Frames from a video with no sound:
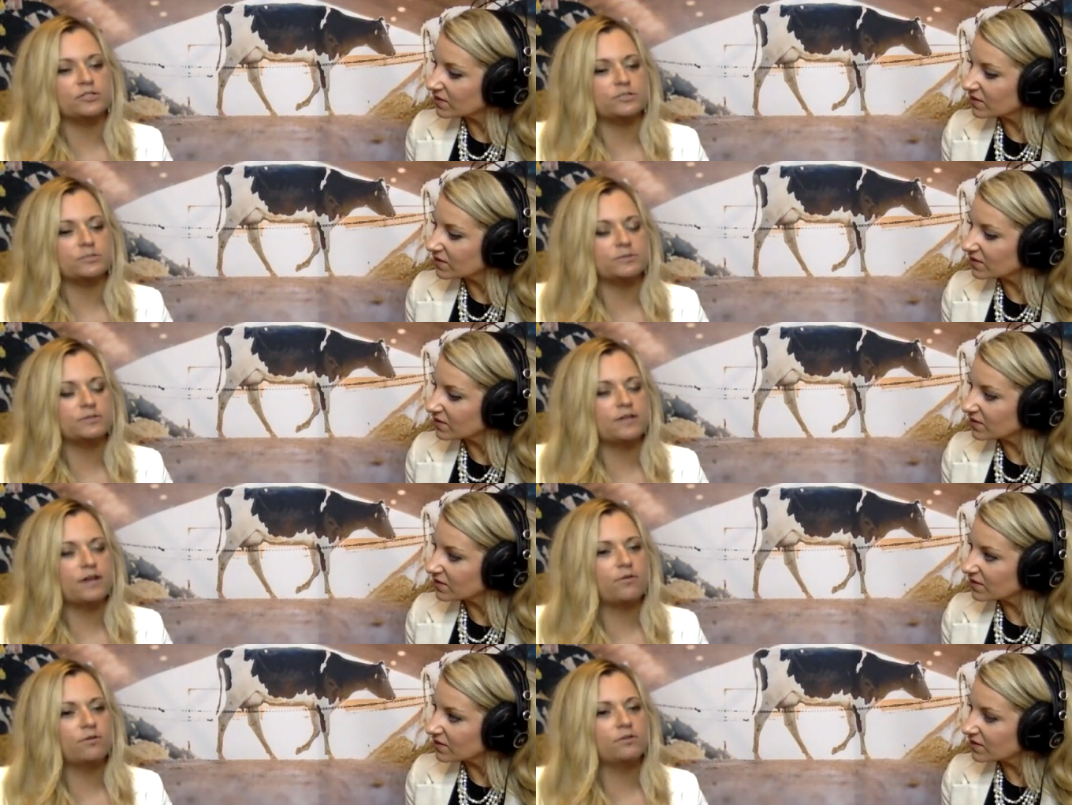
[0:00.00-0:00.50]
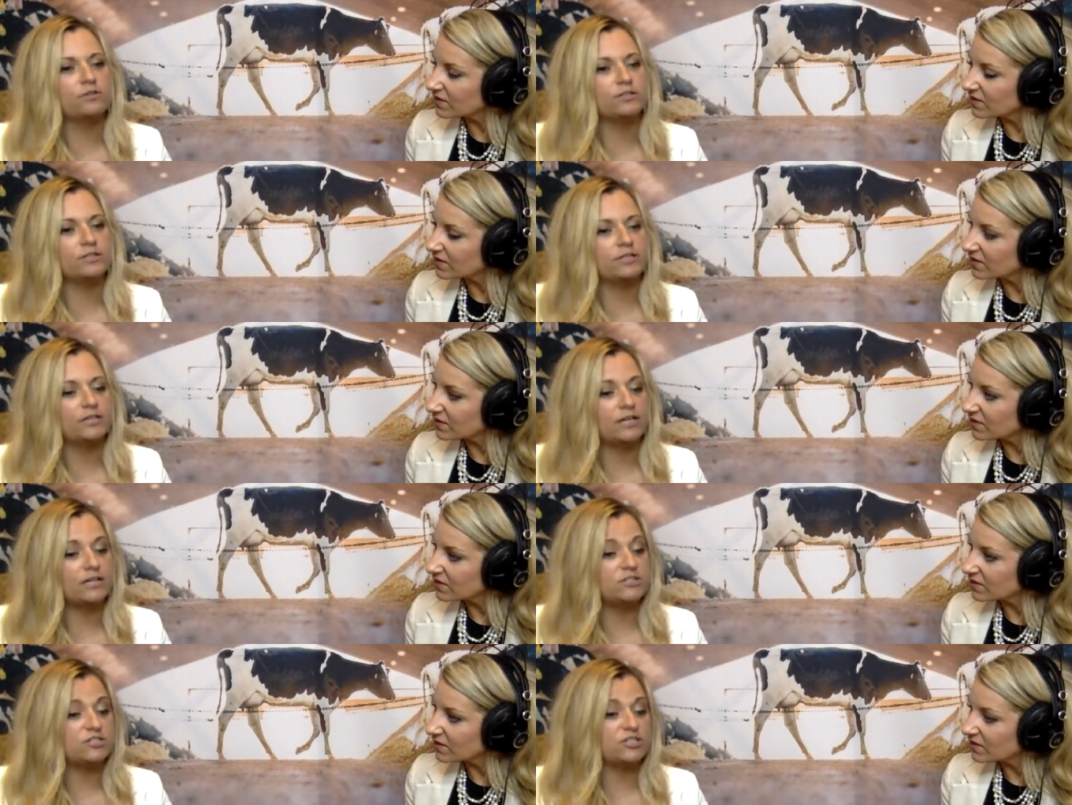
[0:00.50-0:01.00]
Speaker 1: But now we're looking
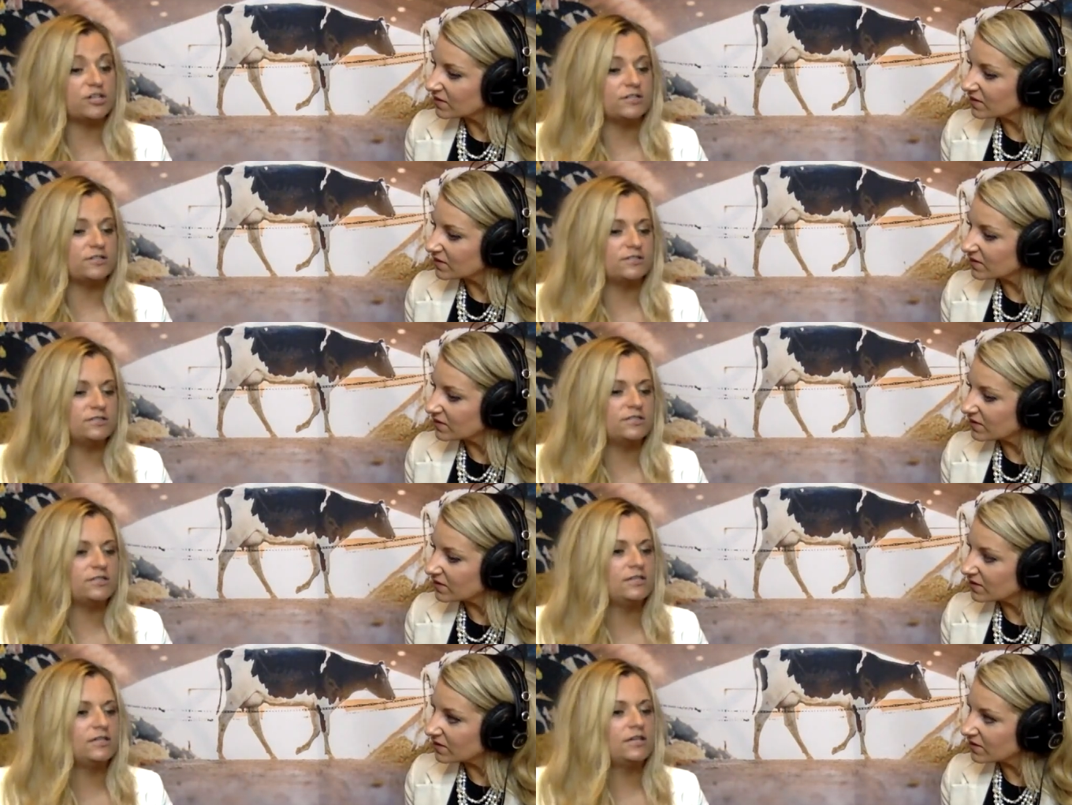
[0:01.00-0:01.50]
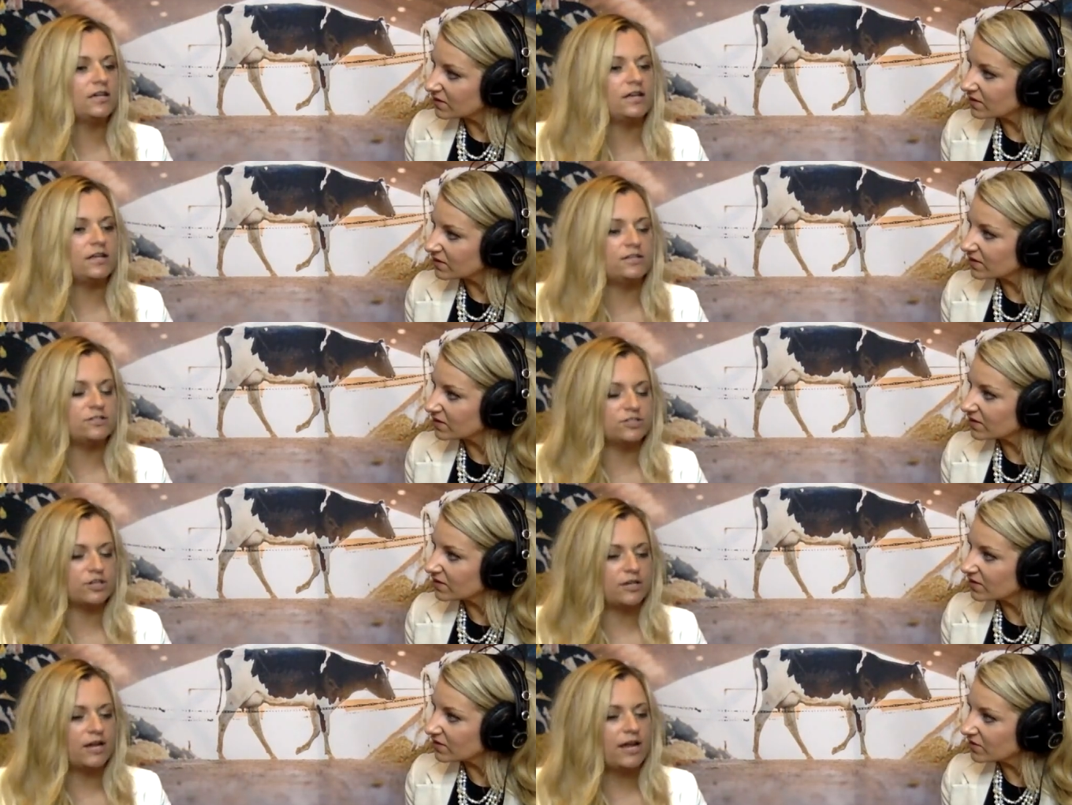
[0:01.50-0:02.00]
at Gen Z and
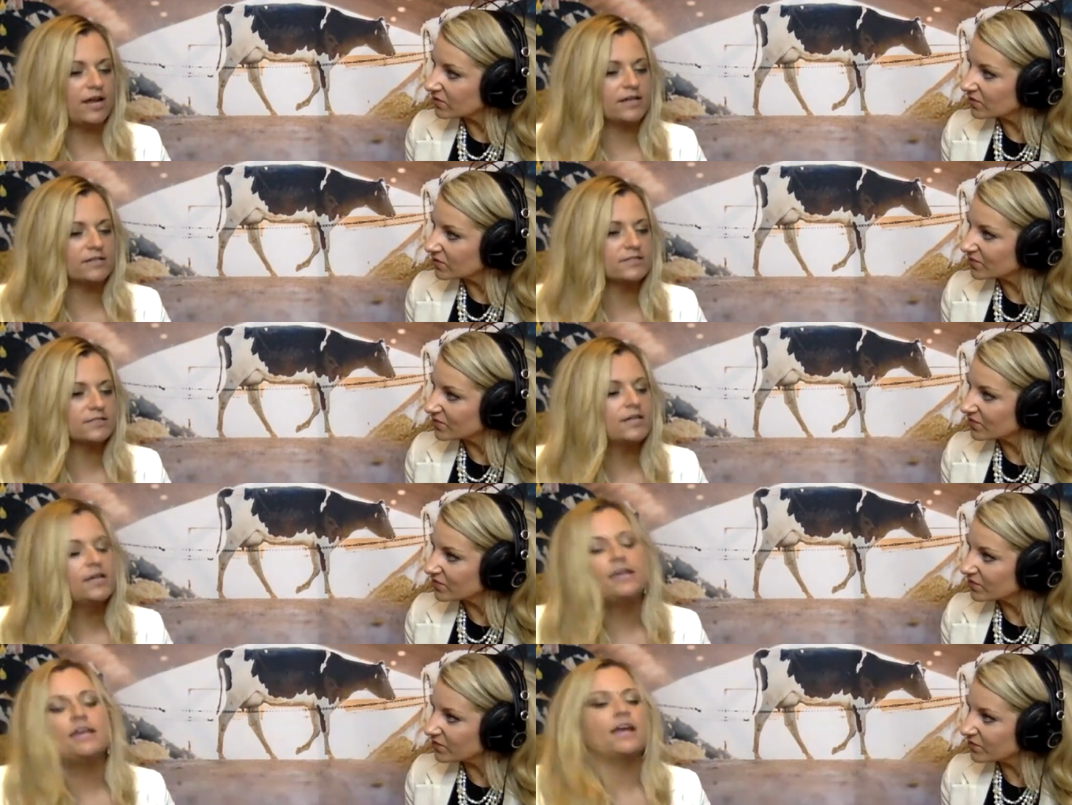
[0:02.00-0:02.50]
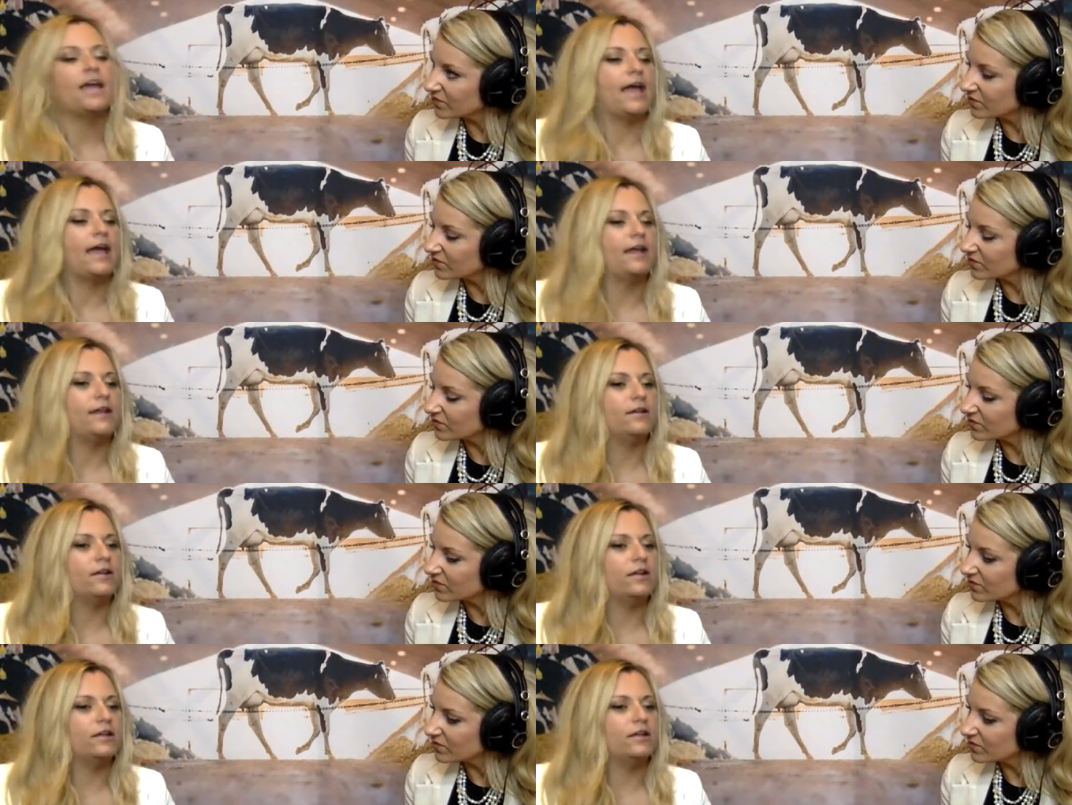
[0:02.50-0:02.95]
Gen X and,